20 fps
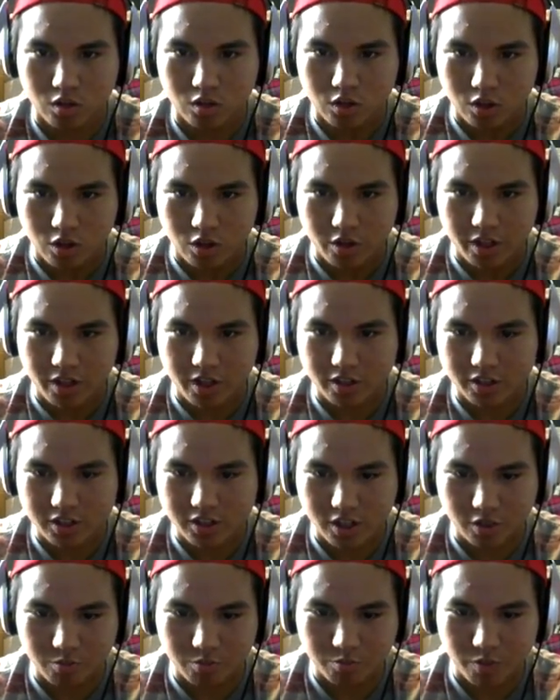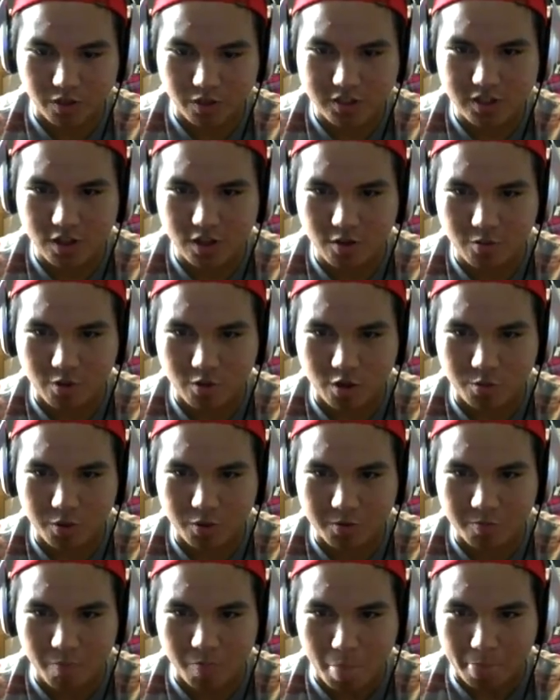Okay, let's go. Let's go. Come on.
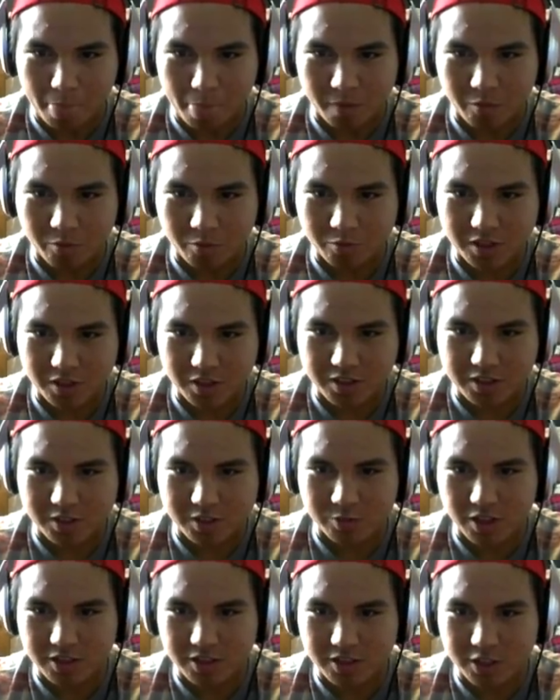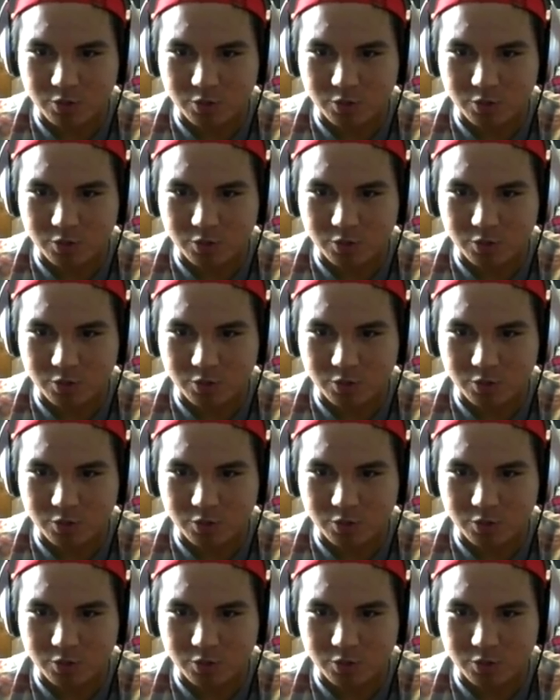Come on. We got this. We got this. We